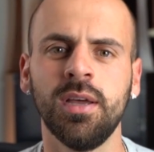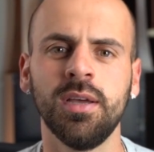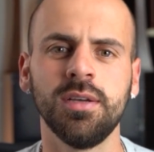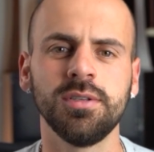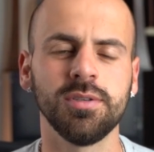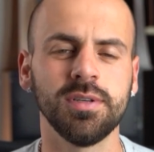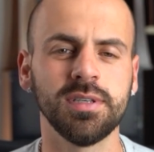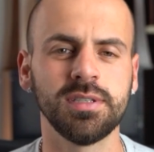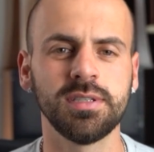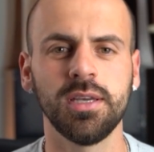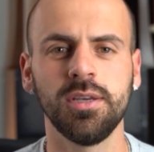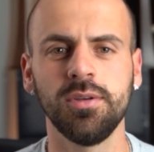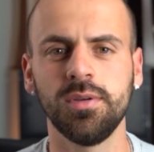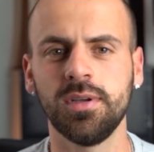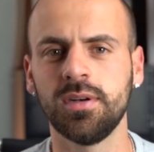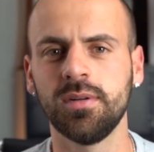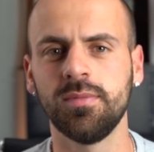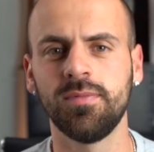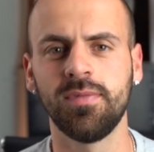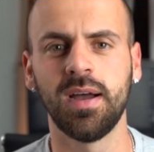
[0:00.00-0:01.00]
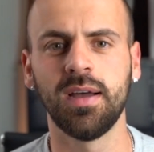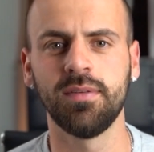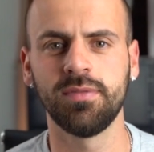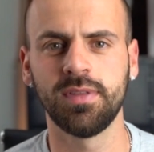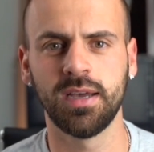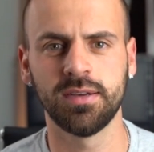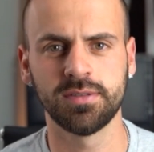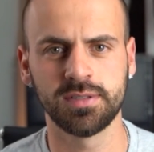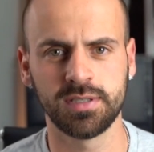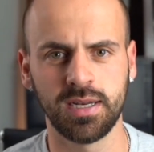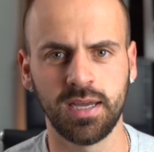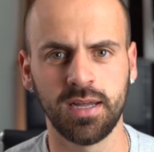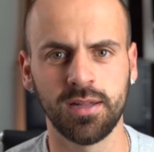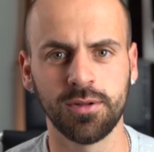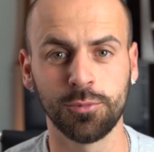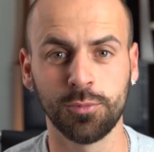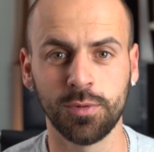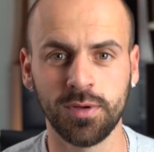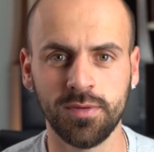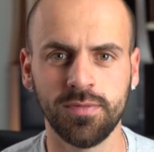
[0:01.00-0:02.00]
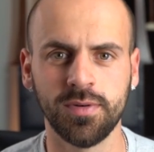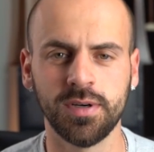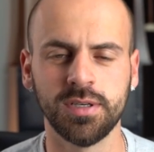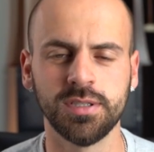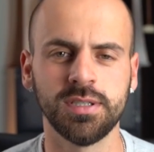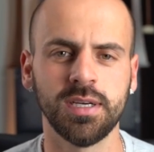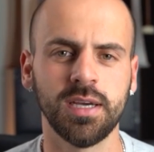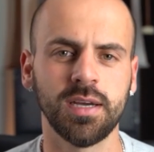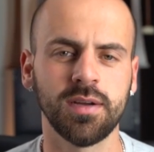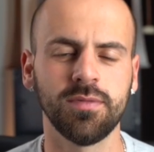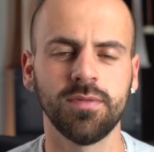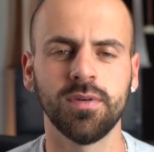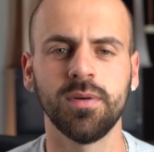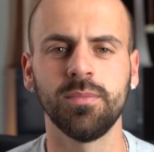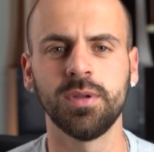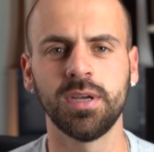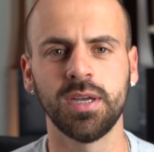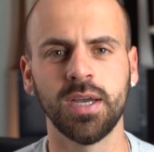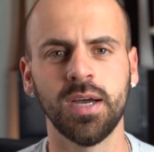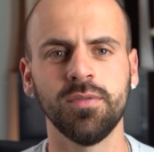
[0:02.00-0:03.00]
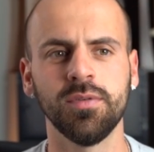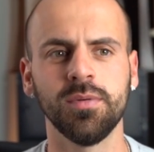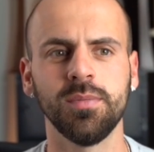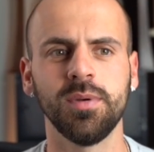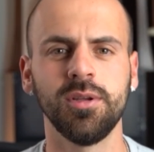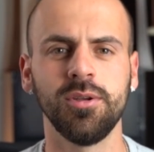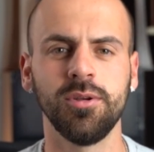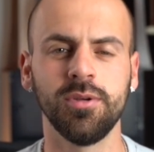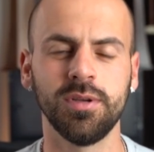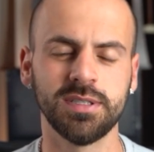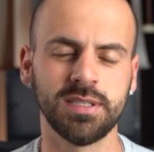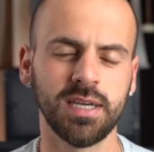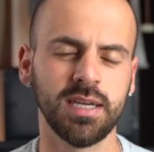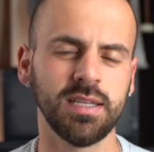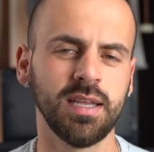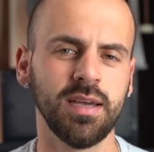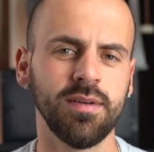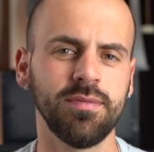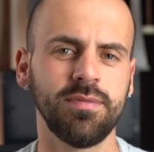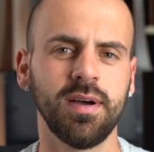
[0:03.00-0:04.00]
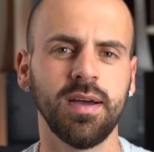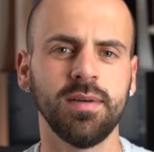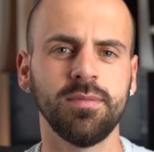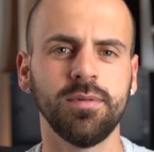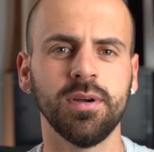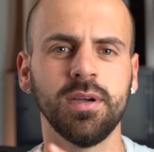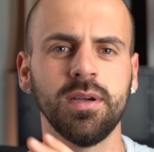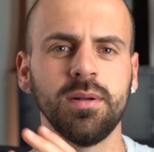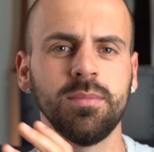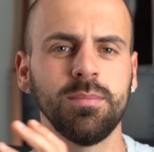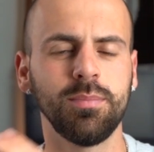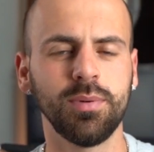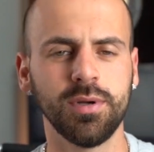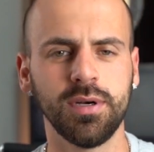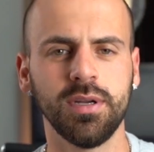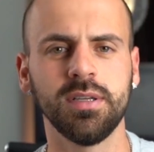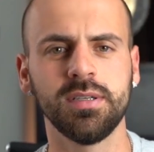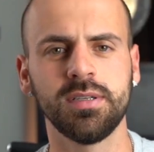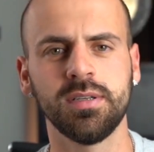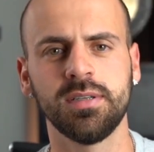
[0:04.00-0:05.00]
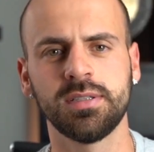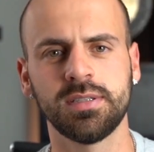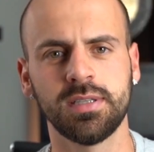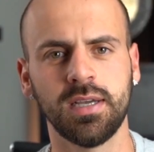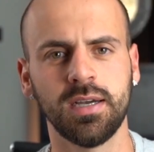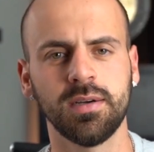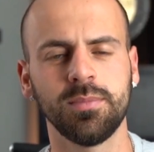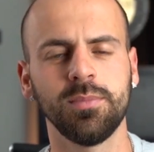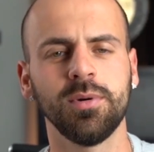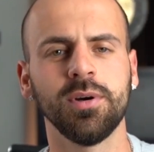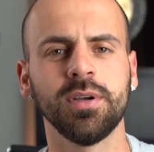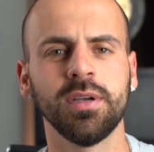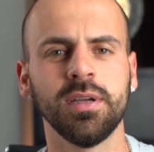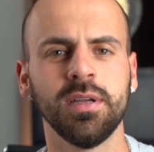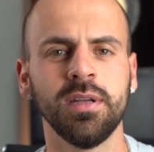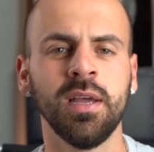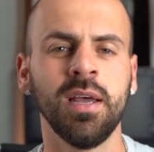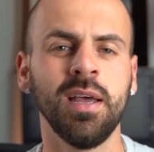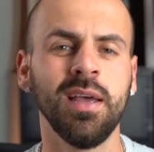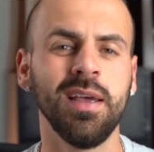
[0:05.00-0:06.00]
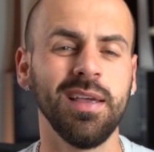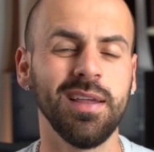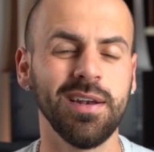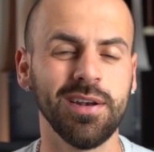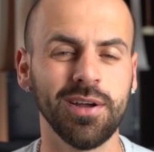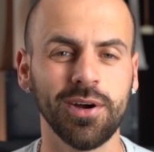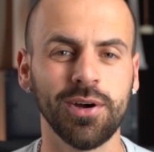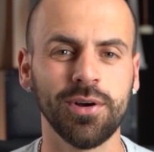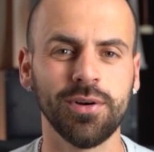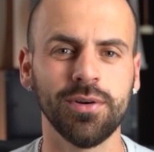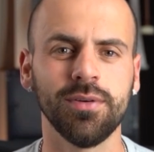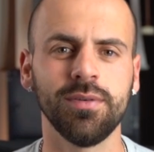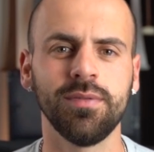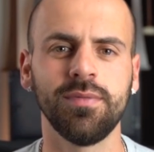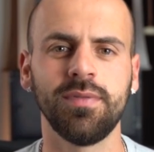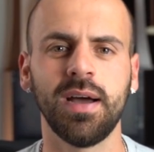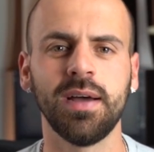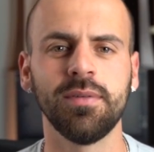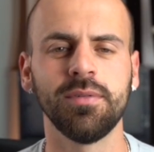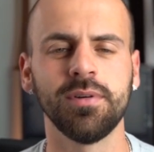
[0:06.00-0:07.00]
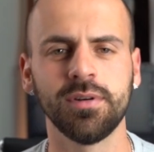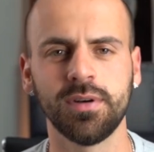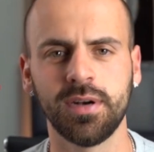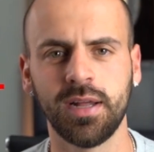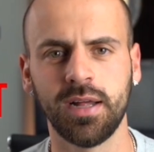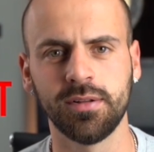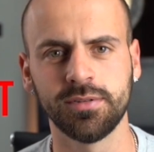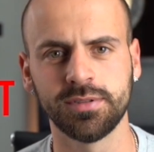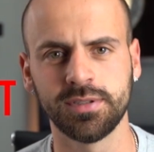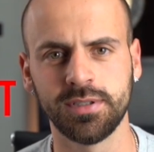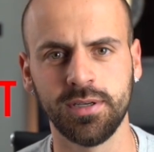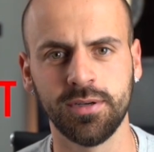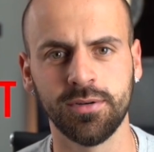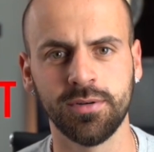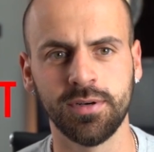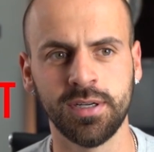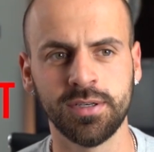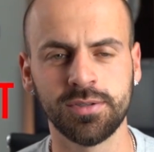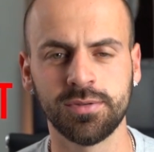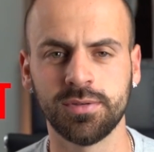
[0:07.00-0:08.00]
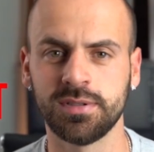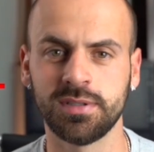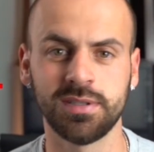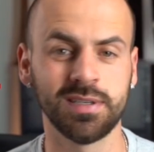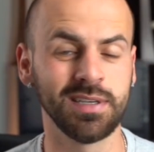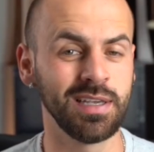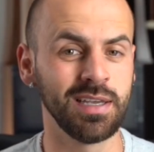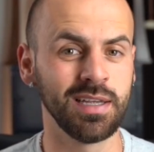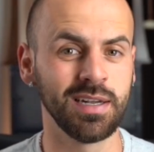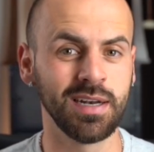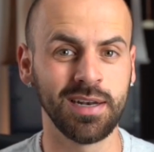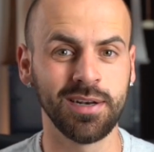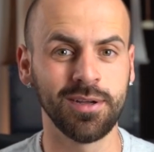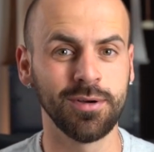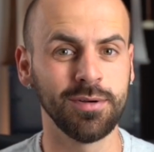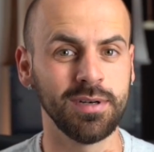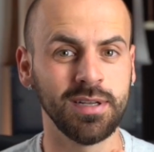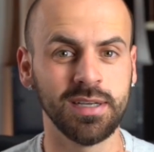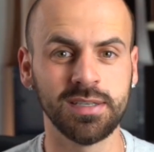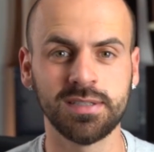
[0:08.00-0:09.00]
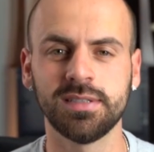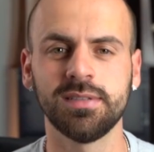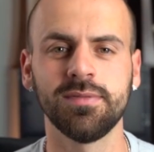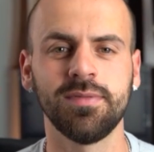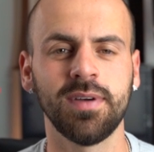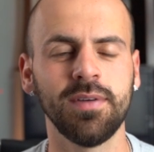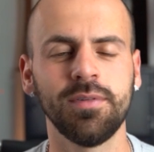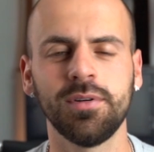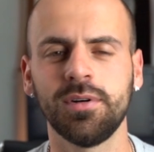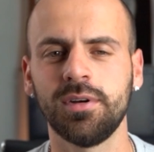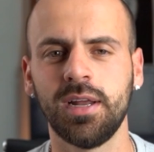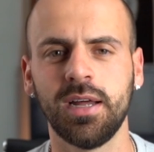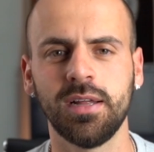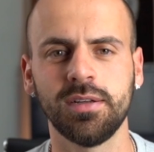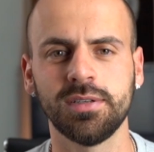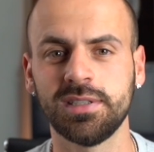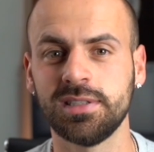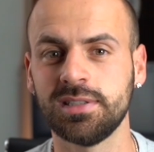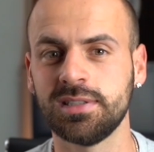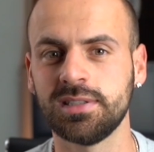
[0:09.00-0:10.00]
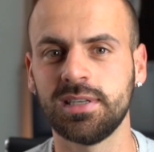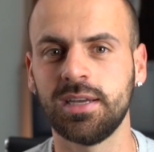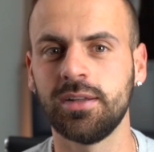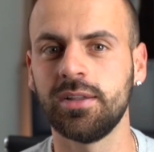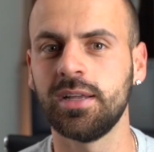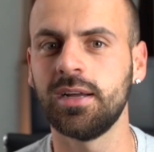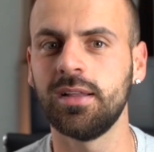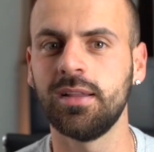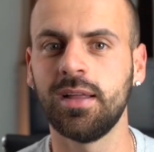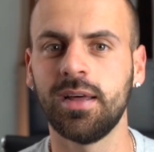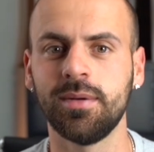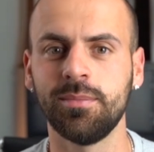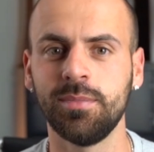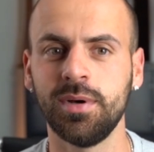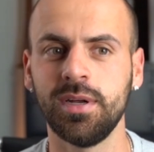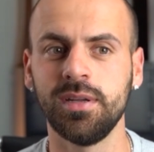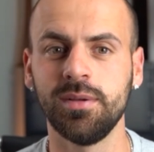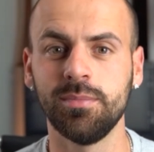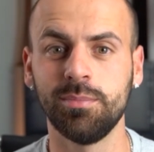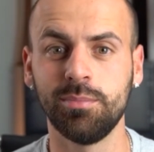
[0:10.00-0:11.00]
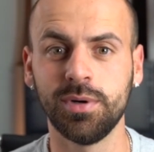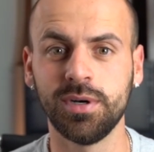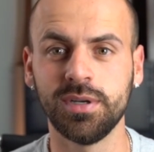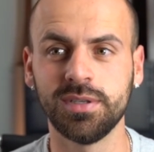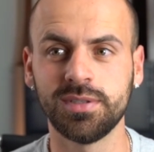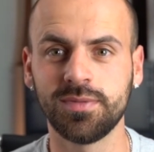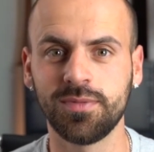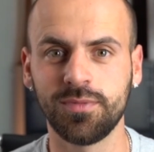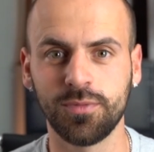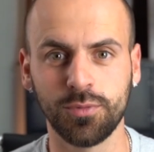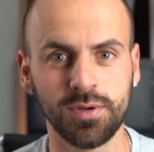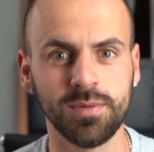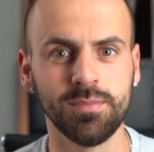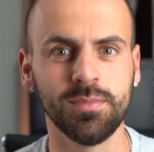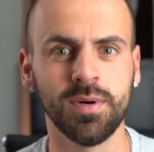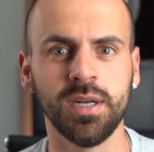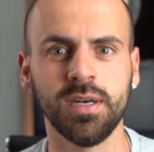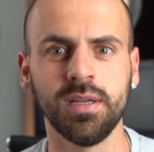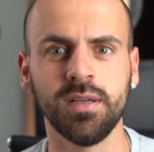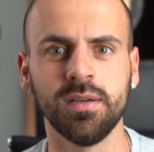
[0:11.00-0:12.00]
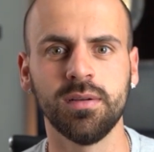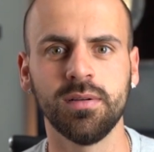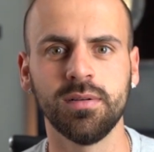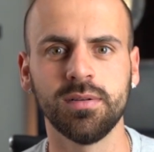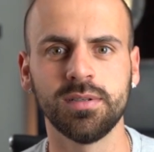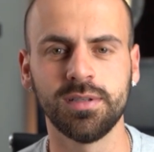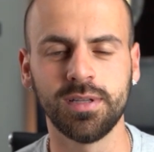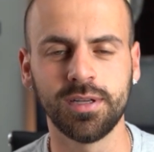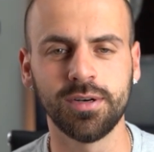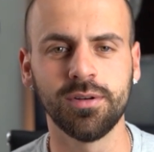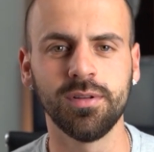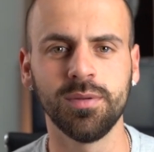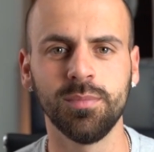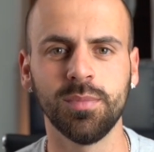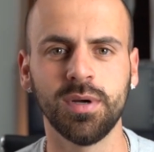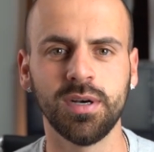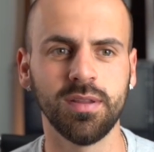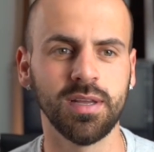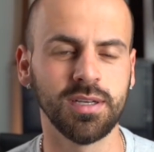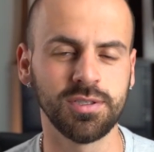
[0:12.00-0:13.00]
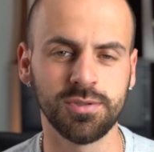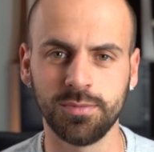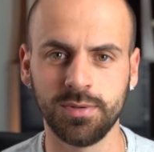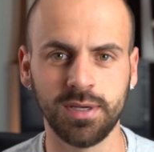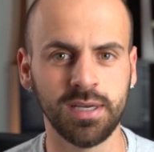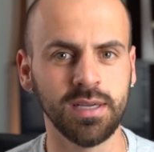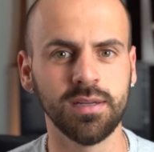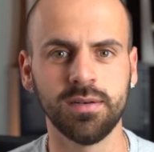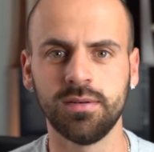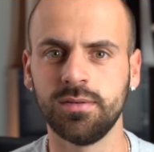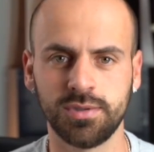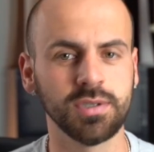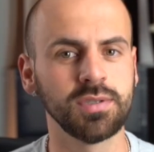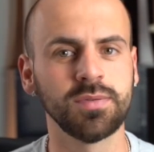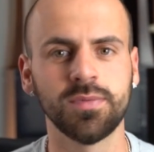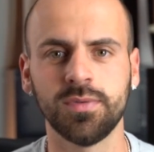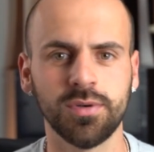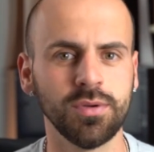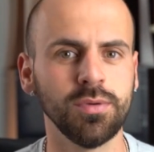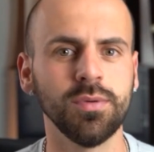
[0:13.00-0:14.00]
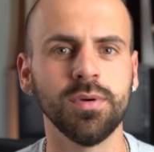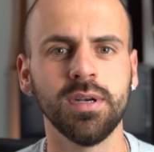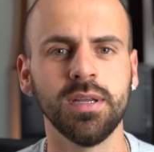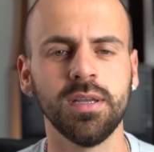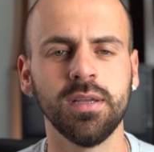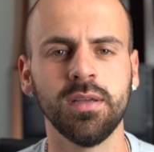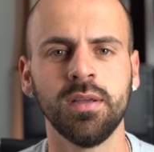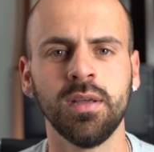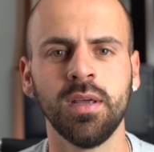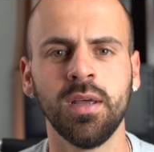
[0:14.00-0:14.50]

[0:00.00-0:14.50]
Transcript: So let's say you get a five thousand dollar refund check from the government. You can take that five grand, put it into the stock market, and earn five hundred dollars a year in interest. Again, I know it doesn't, five hundred dollars doesn't sound like a lot of money, but it's free money. It's literally money that you get just for doing it.